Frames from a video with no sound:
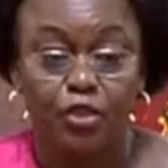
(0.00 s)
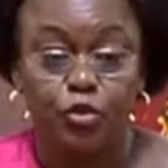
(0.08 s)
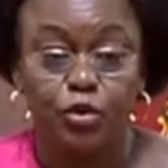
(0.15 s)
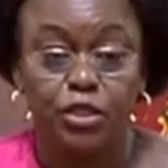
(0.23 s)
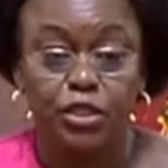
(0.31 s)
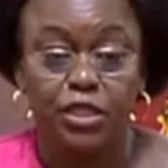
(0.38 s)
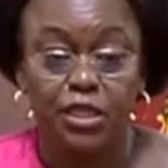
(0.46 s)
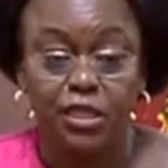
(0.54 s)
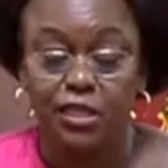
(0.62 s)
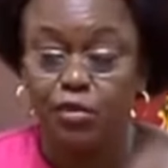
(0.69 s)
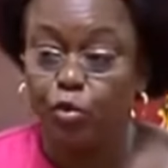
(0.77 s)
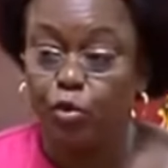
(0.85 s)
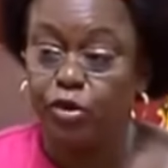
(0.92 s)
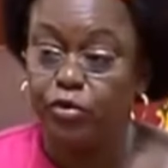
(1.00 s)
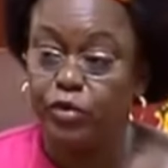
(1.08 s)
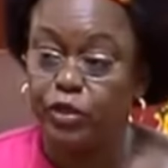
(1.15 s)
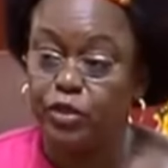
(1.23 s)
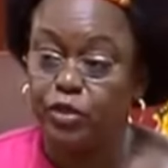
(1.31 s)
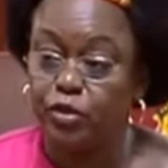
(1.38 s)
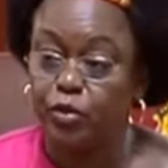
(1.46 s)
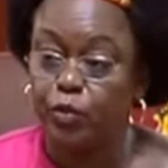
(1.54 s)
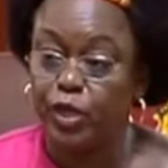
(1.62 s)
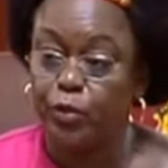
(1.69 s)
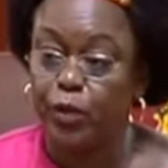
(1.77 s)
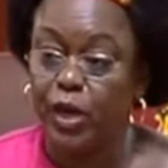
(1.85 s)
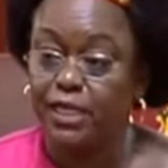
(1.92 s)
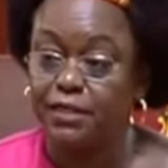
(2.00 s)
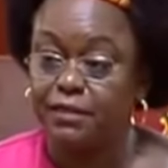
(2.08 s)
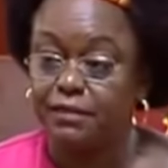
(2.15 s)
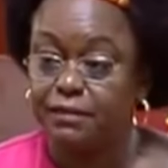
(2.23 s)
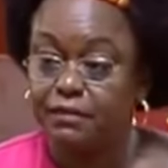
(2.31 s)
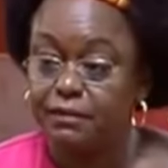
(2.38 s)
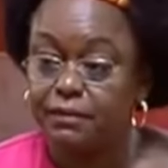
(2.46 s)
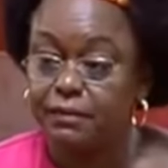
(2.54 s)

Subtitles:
to see what reason we want